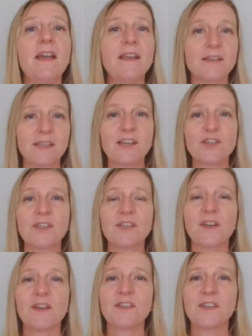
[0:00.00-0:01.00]
your session
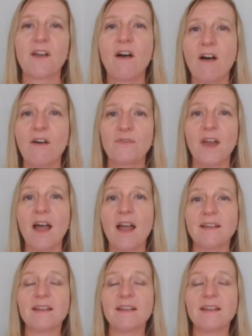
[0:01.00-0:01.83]
starts at 9:30,